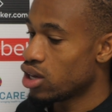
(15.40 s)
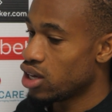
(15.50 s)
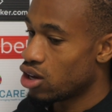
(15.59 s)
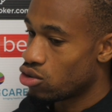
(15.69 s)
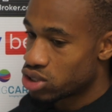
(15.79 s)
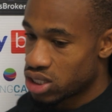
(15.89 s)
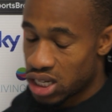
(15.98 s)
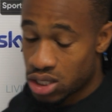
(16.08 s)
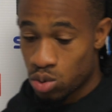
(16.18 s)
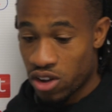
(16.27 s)
Yeah, obviously
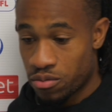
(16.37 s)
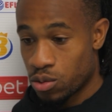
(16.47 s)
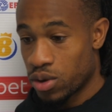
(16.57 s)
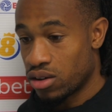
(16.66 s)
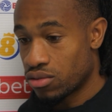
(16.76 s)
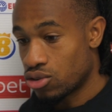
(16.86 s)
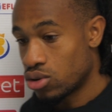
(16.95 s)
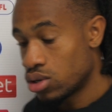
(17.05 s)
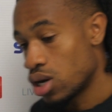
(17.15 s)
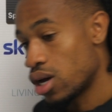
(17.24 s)
that's what I've been waiting
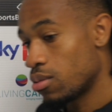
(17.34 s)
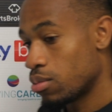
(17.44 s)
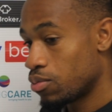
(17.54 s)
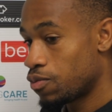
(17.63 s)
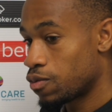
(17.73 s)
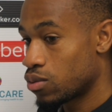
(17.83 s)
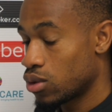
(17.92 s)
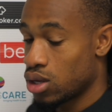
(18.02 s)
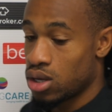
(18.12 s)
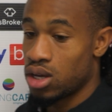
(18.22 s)
for.
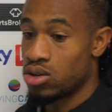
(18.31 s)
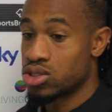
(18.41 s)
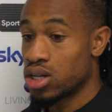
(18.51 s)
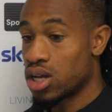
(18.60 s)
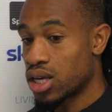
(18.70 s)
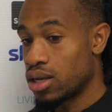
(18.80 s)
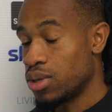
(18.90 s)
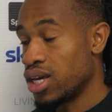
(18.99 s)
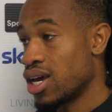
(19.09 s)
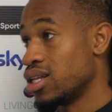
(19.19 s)
It was unlucky
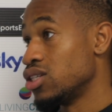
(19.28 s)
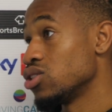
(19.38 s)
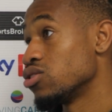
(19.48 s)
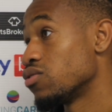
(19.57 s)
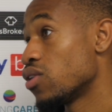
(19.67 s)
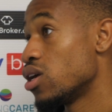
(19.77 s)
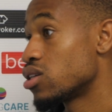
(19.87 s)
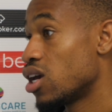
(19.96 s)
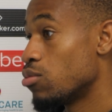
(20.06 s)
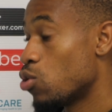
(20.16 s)
me getting injured in the first
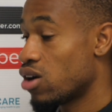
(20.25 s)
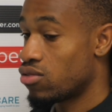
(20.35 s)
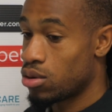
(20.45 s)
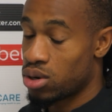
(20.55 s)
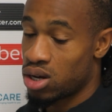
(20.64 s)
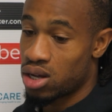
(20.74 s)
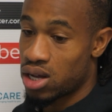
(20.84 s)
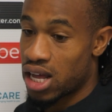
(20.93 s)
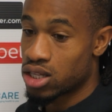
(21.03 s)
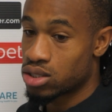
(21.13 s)
game or whatever, but
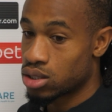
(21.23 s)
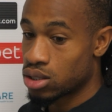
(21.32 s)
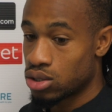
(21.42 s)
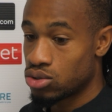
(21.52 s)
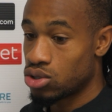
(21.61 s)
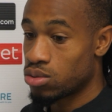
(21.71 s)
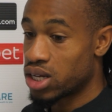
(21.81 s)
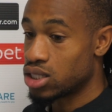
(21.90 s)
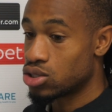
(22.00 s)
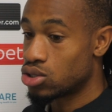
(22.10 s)
I had to do what I
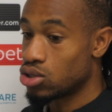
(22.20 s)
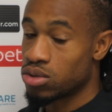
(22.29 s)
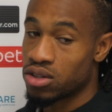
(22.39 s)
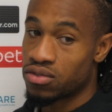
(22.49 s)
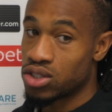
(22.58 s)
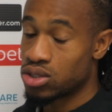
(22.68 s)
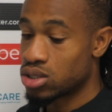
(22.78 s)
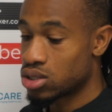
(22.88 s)
need to do with the physios.